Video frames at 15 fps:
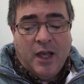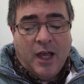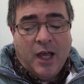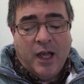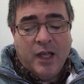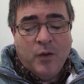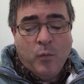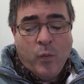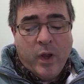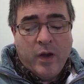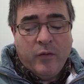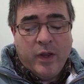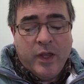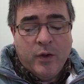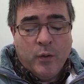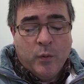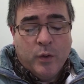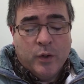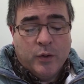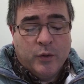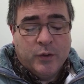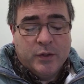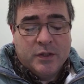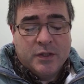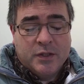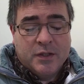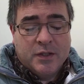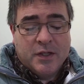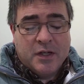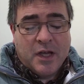I am weary, O God.
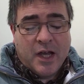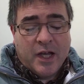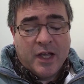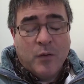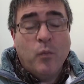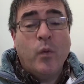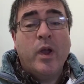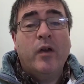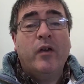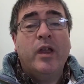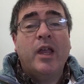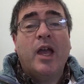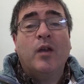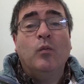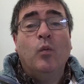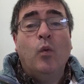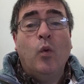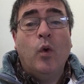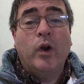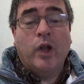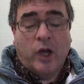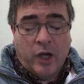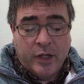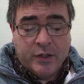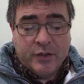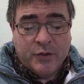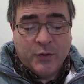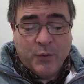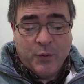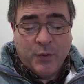I am weary and worn out,
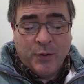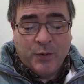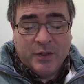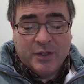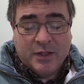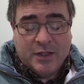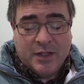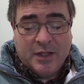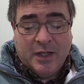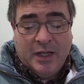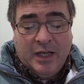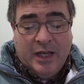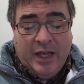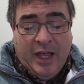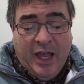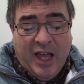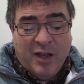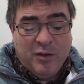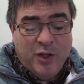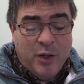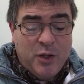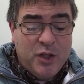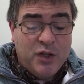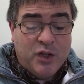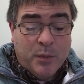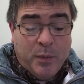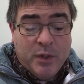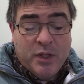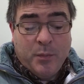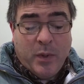O God. I'm too
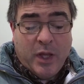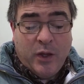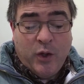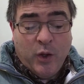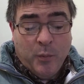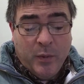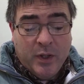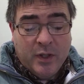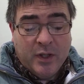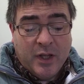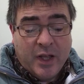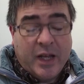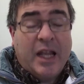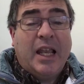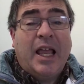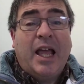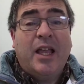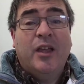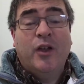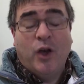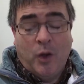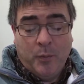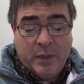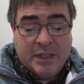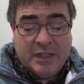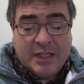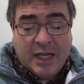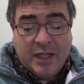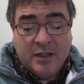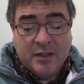stupid to be a human, and I lack common
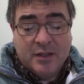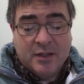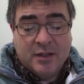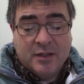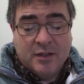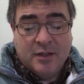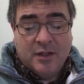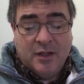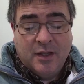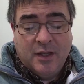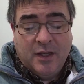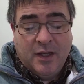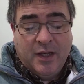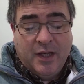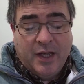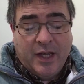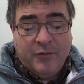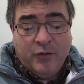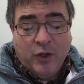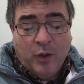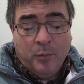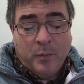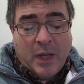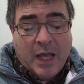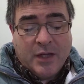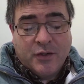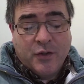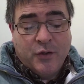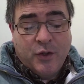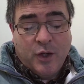sense. I've not
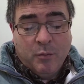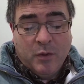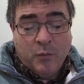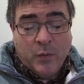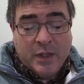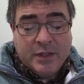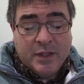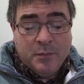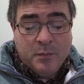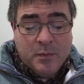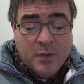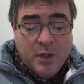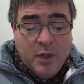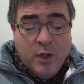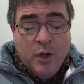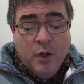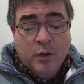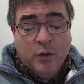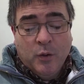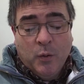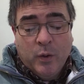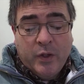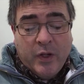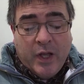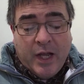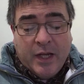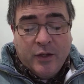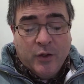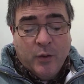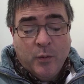mastered human wisdom, nor do I
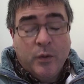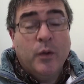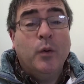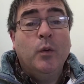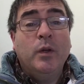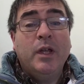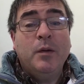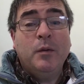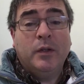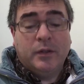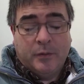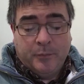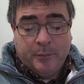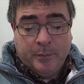know the Holy One.